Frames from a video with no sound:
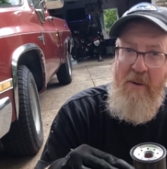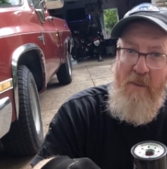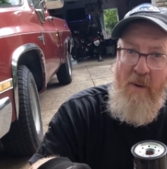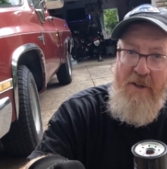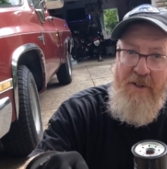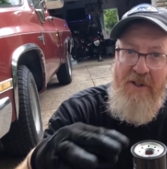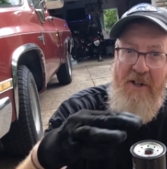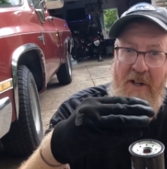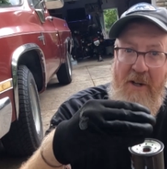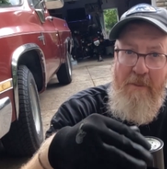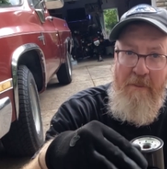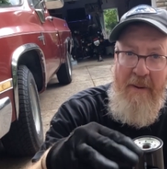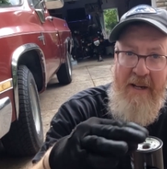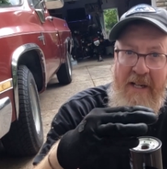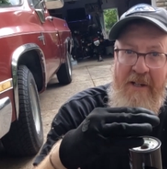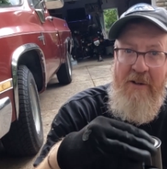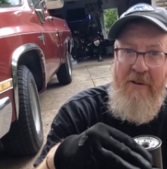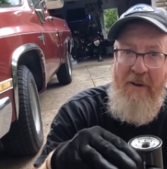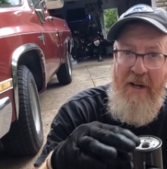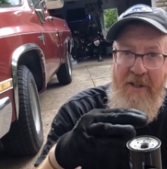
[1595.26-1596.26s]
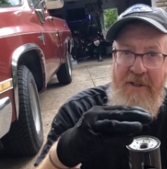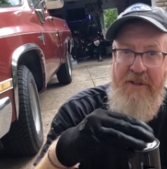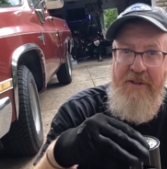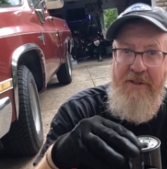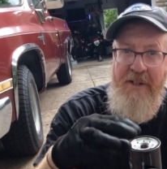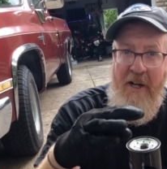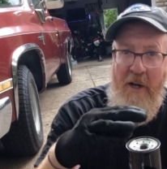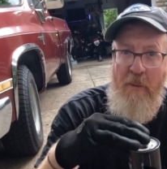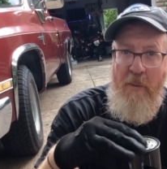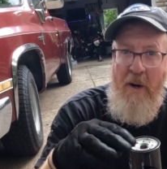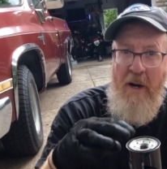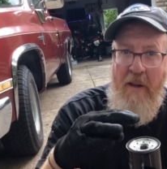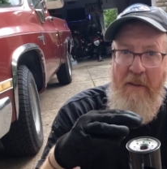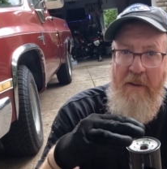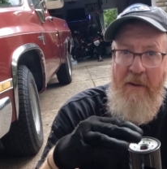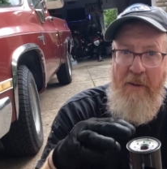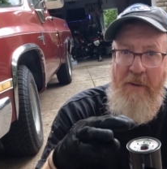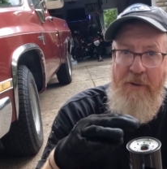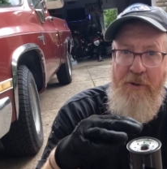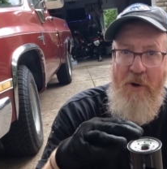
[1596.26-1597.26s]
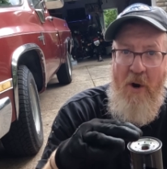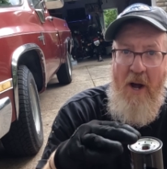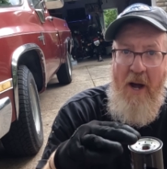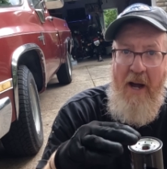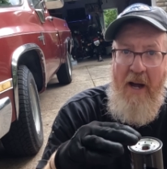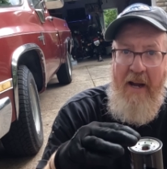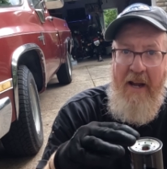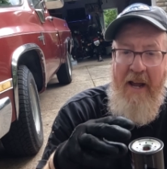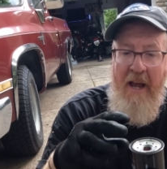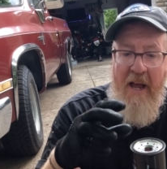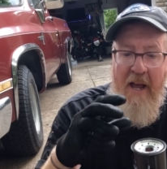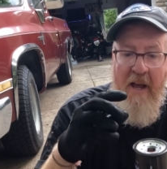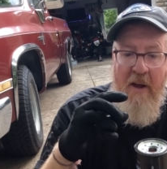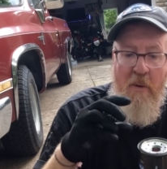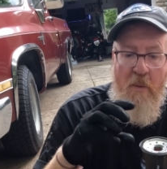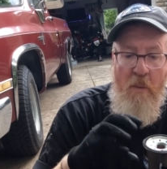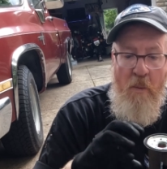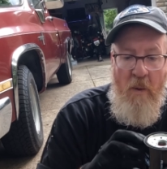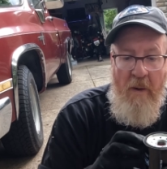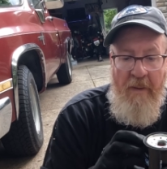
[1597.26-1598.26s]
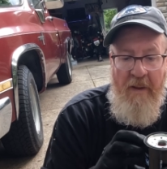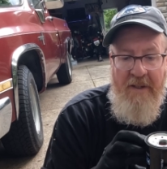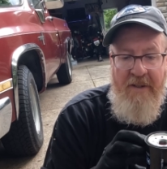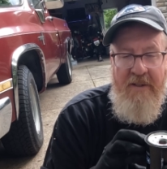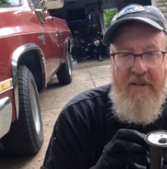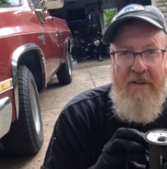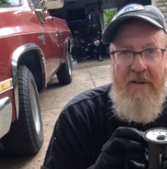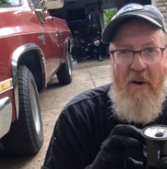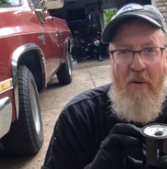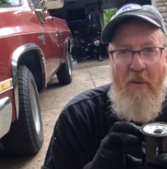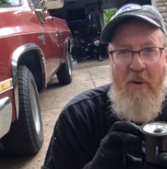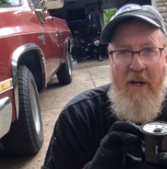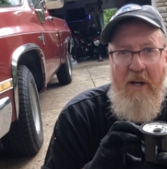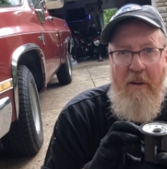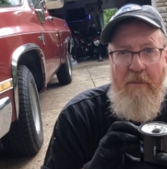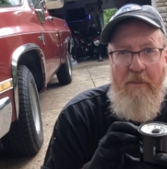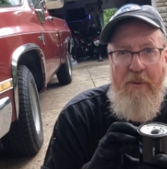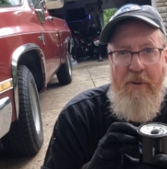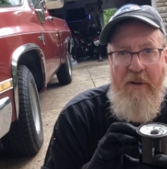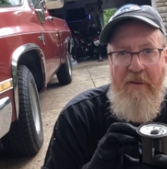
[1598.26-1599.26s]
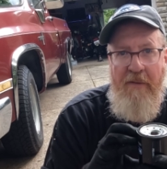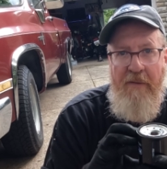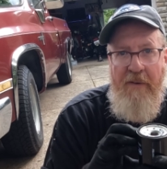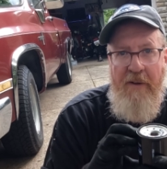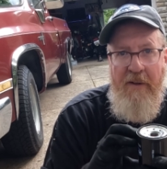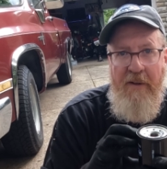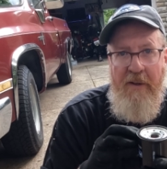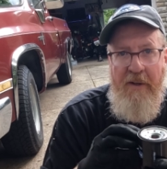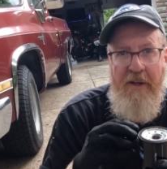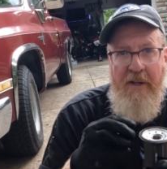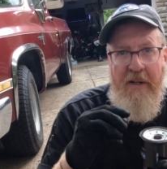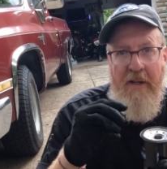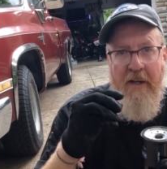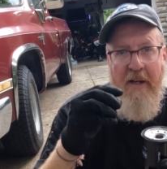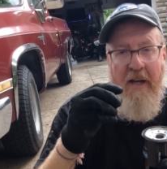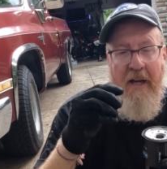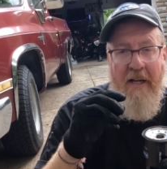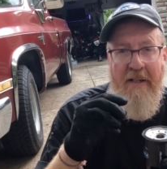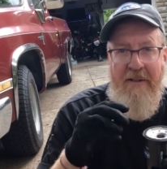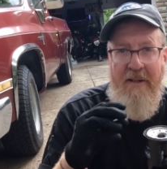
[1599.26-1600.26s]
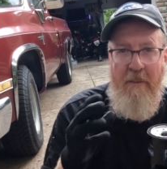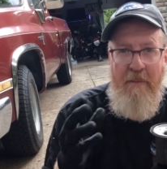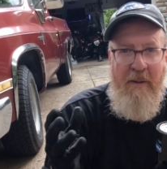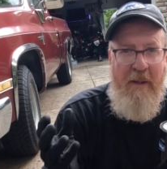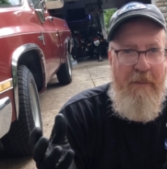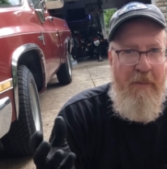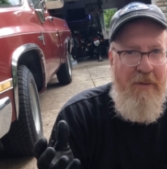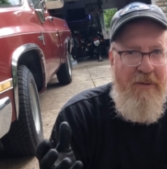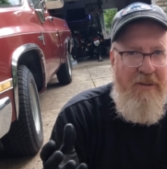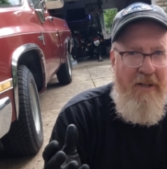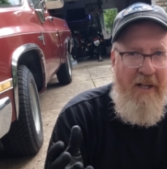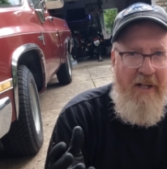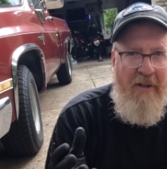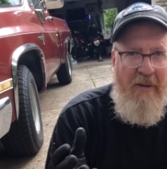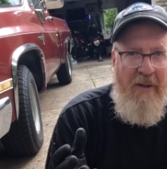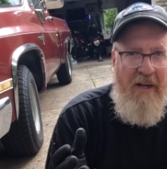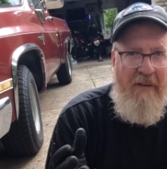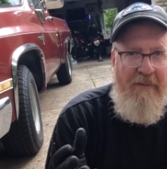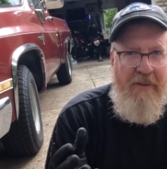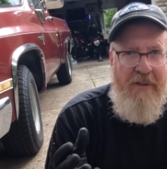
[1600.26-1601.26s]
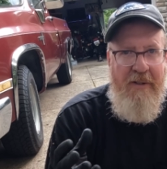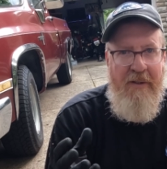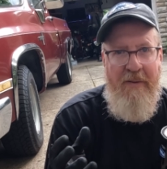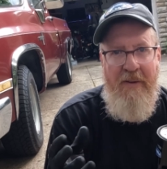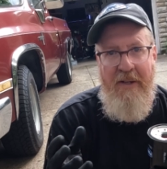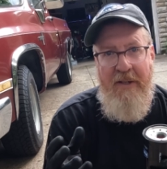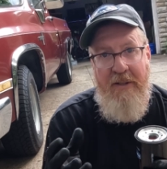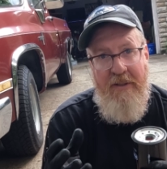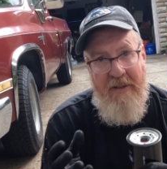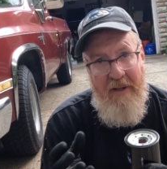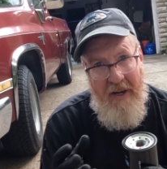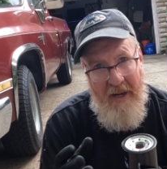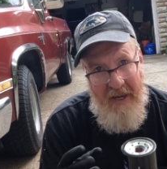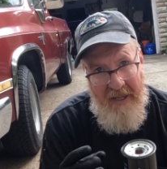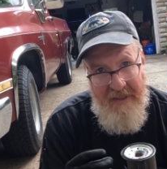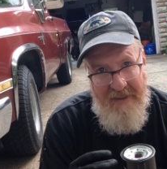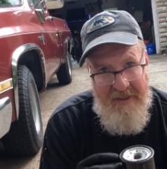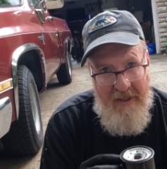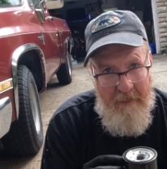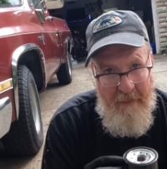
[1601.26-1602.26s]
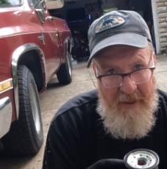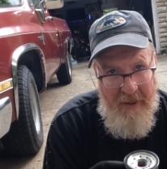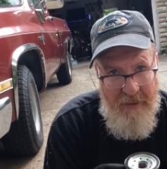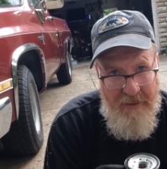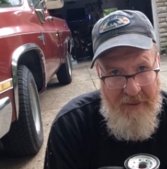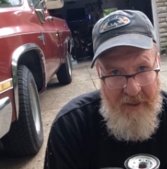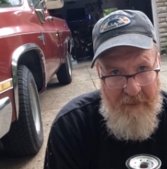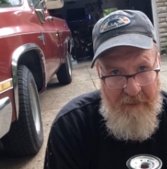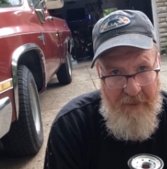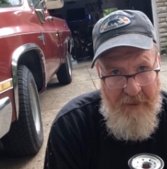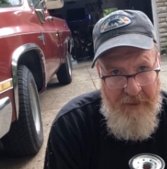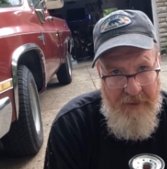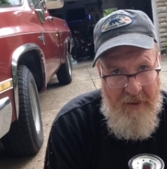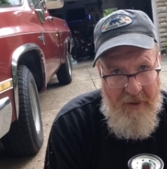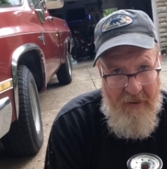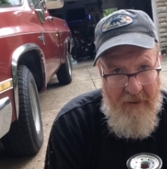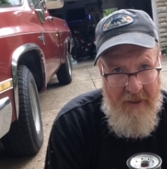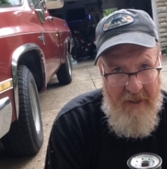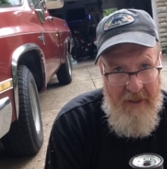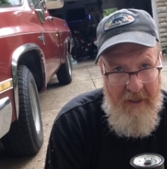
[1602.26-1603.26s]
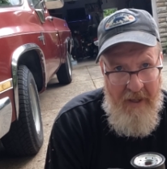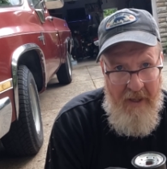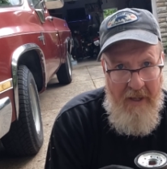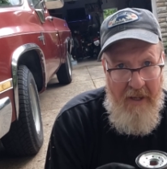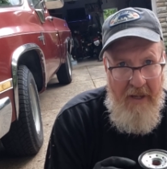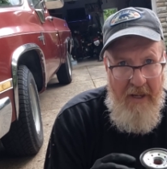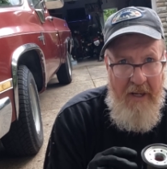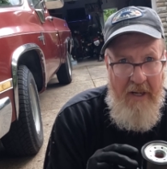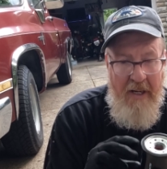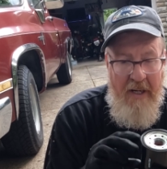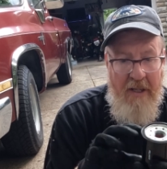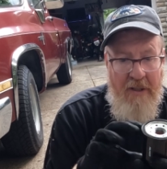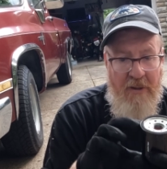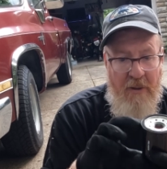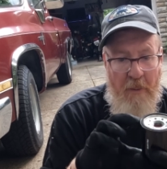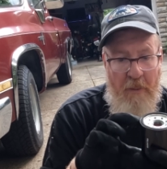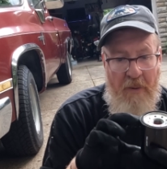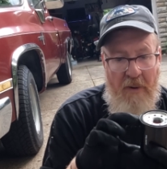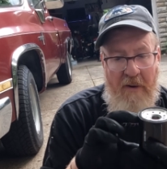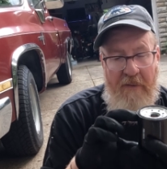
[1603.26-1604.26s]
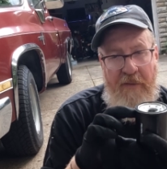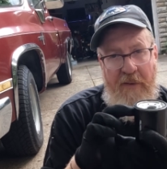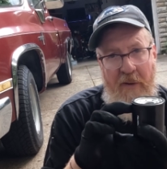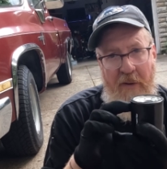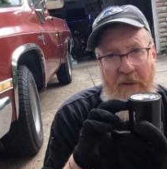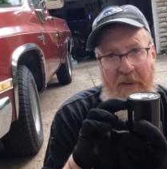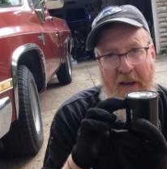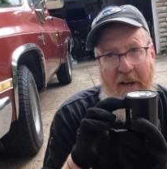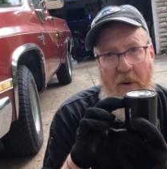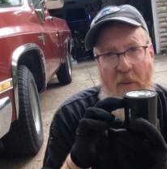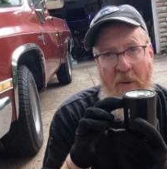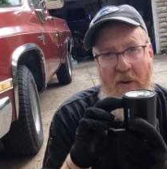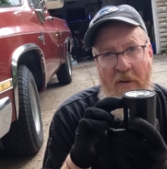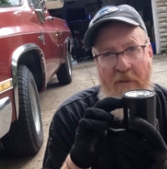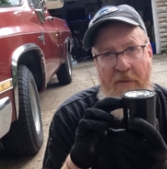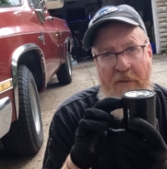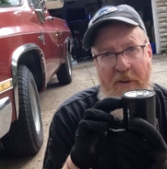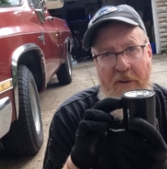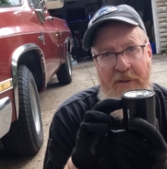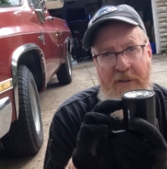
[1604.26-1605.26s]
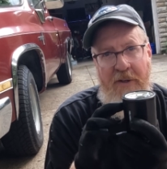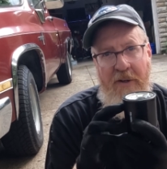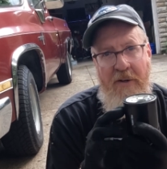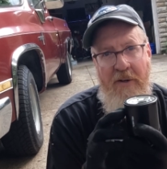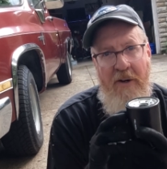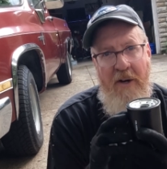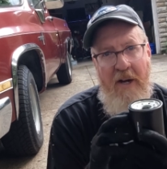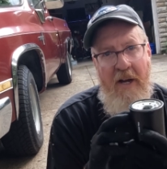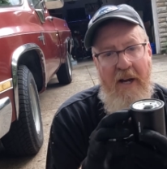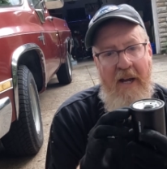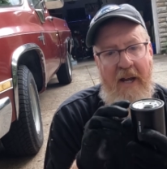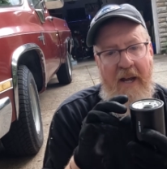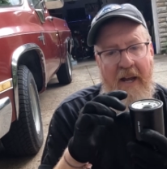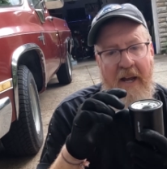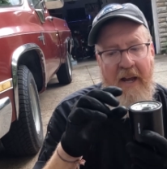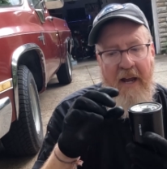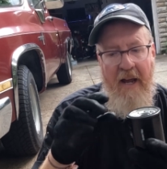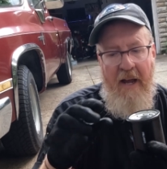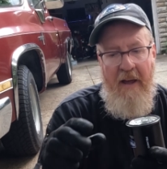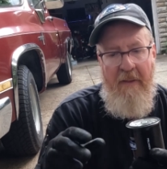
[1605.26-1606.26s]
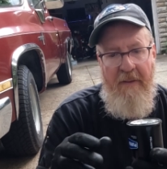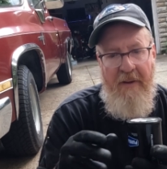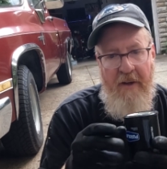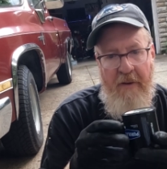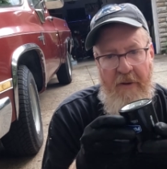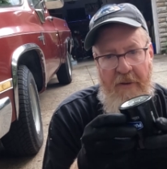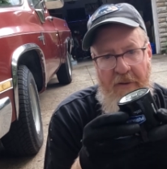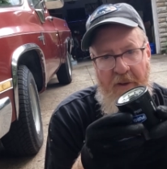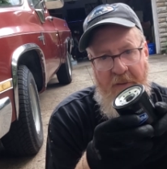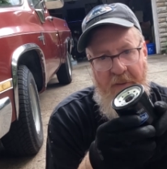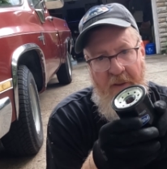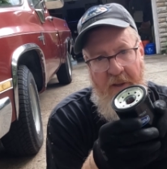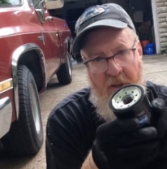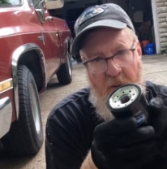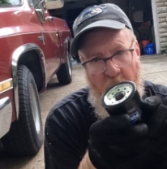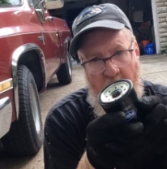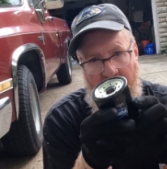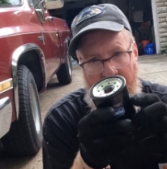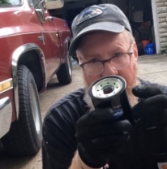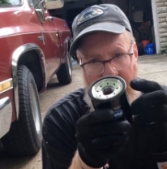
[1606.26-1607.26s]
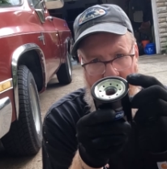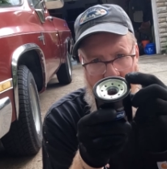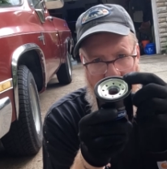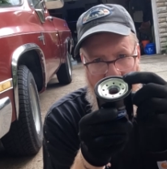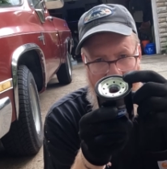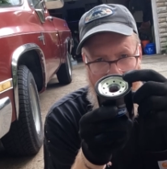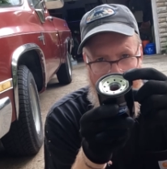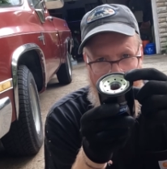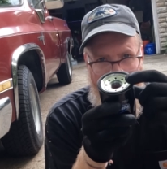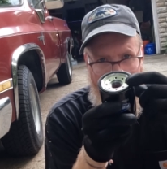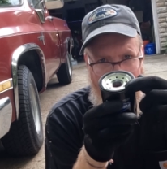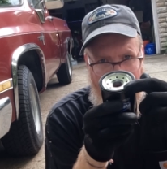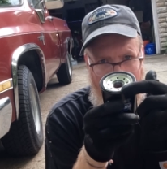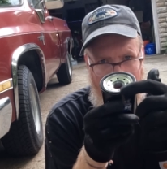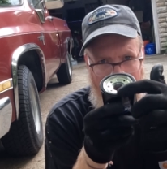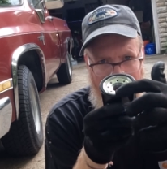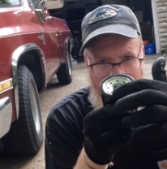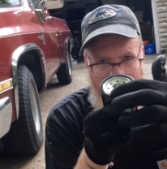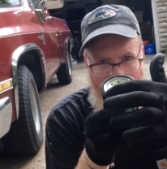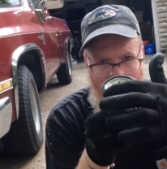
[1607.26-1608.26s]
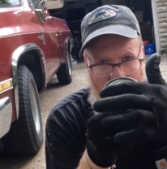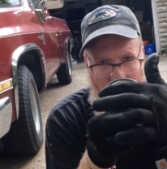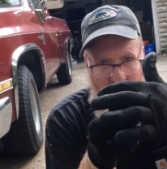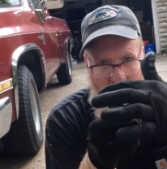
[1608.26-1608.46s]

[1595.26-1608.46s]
which could mean your engine's going to run a little dry. When this is already pre-filled, some people say you don't have to do this. I say better safe than sorry. So pre-fill that oil filter. And the other thing that you want to do is this has a little